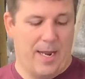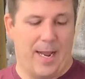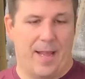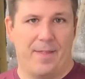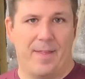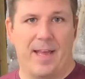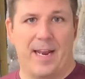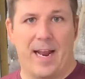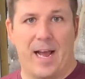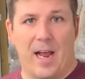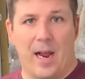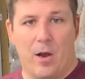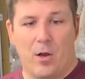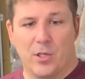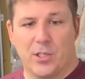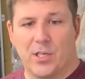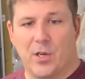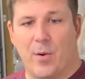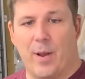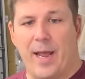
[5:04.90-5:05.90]
and then I
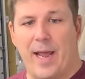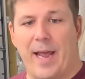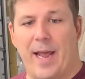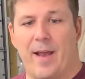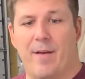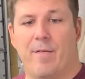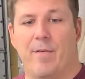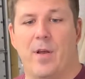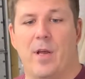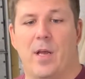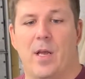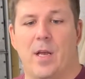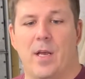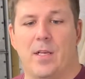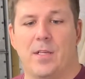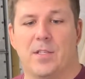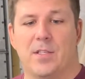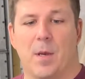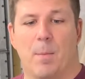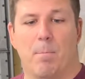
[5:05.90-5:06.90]
also have
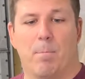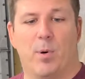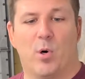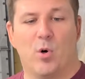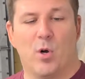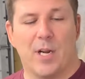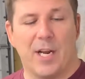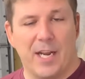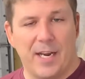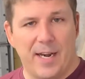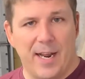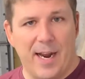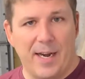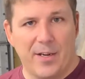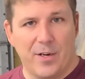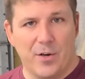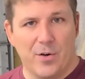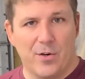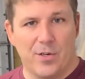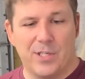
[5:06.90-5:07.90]
some bullet
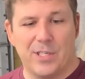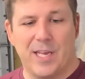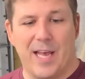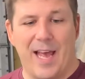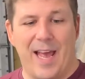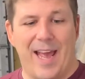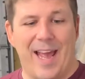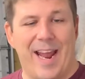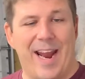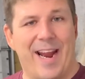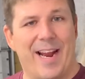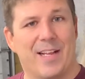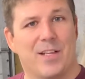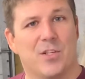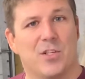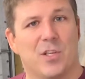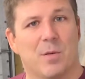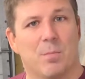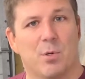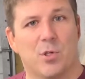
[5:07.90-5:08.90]
connectors
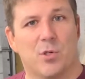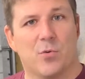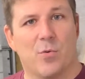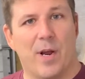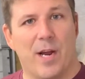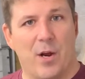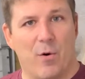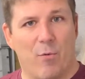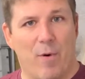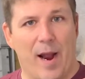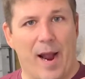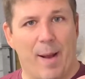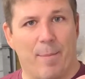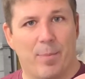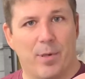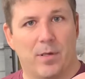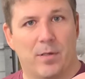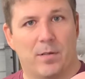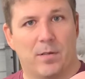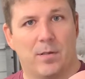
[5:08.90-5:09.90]
and some shrink
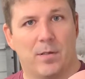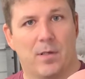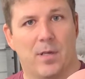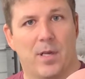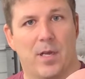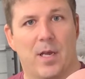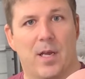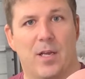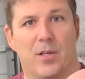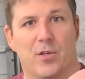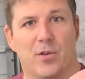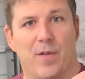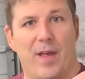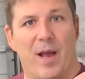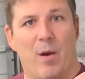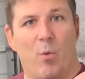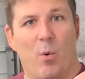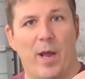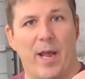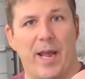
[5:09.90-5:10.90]
wrap. So
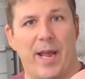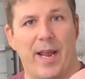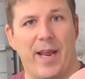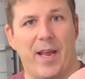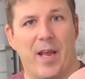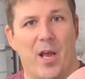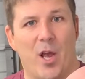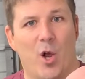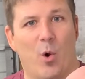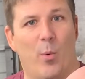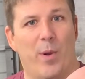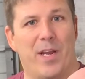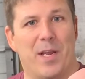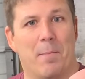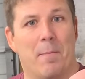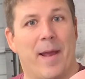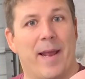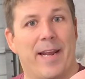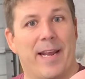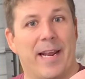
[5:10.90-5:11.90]
that way we
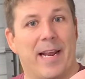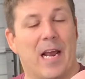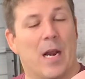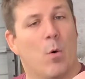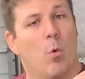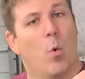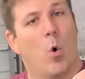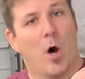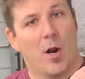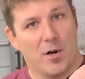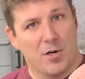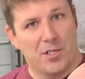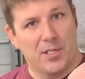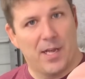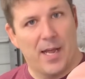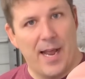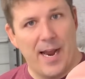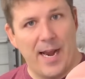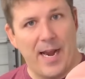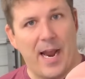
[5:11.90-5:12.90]
can make it kind of
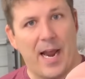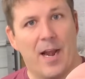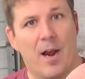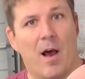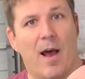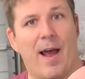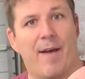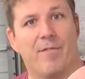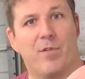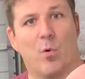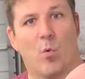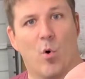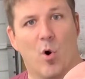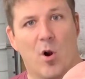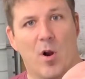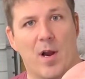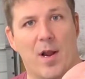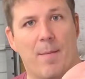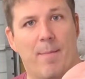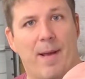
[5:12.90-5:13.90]
watertight and not have to
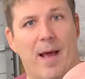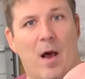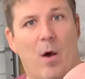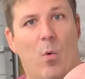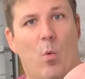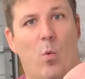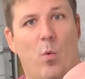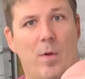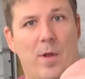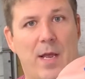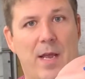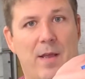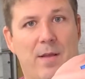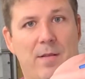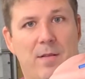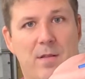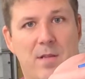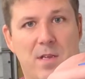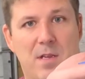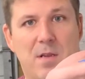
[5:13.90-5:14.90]
worry about
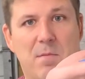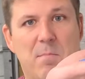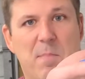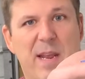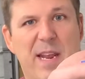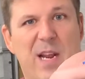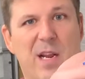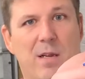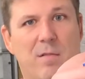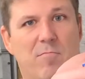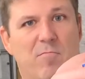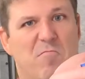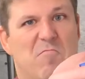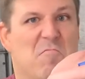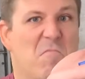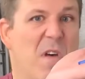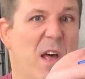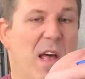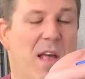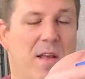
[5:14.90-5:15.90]
it being
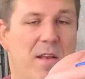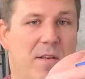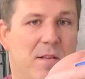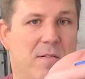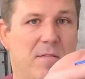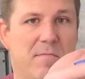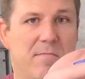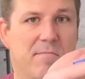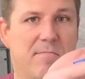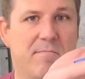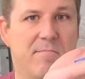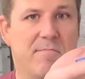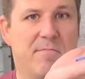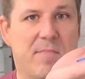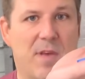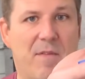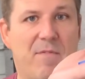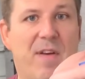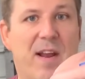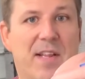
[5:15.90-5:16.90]

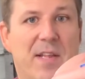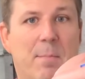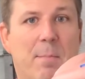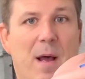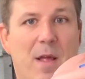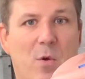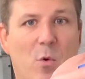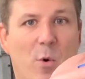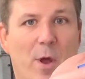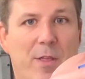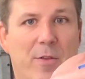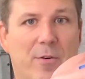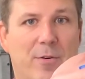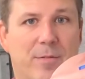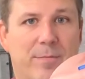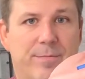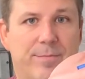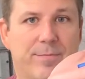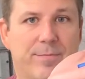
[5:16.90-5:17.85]
affected by the weather.